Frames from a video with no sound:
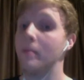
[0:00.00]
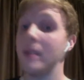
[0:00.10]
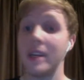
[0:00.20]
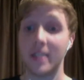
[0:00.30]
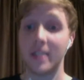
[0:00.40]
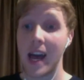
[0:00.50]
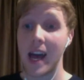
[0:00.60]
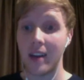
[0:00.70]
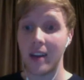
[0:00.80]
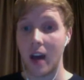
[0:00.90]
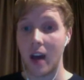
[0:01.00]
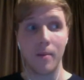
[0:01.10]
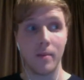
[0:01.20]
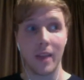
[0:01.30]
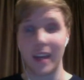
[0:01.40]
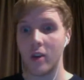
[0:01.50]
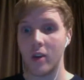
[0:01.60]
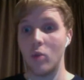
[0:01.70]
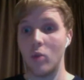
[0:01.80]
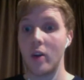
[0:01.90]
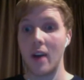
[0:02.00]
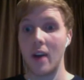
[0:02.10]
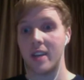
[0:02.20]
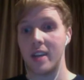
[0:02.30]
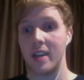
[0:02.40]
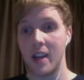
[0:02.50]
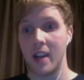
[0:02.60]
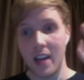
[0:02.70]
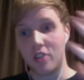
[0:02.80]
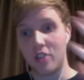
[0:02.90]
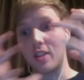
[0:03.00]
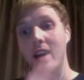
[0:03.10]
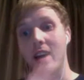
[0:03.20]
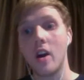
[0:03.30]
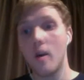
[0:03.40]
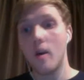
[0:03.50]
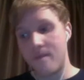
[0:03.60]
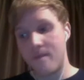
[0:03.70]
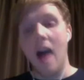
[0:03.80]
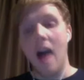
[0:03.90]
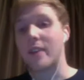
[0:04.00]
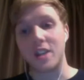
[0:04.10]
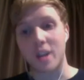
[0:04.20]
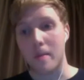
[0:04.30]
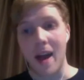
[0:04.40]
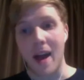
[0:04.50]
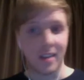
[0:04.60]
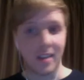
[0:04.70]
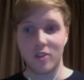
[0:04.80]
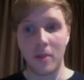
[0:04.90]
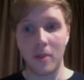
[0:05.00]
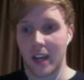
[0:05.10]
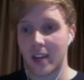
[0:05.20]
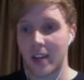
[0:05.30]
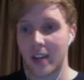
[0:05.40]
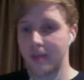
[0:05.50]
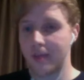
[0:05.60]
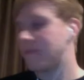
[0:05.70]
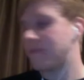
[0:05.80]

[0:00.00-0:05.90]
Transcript: Me and Dan, like when we go out to eat, it's just like 5 ketchup packets, like so much ketchup.